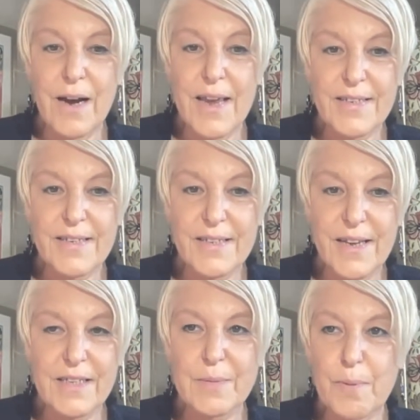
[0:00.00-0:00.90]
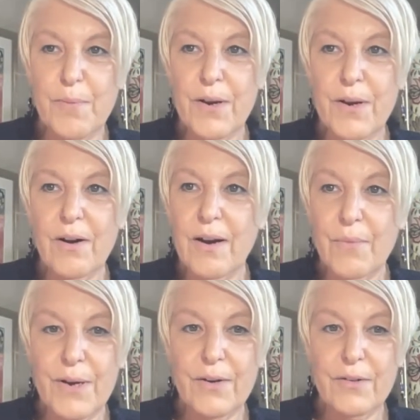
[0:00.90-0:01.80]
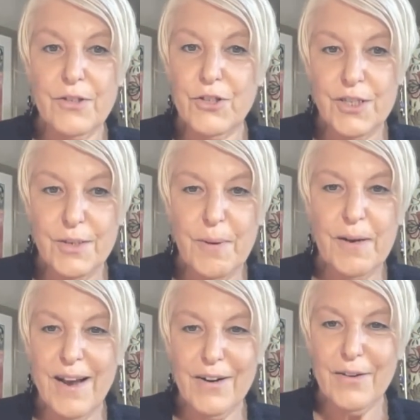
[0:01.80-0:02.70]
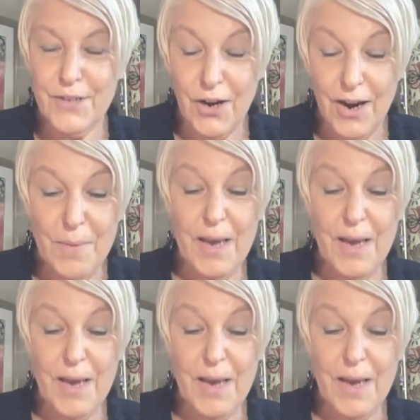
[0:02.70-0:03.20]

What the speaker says: I hate to say this, but we are just about out of time.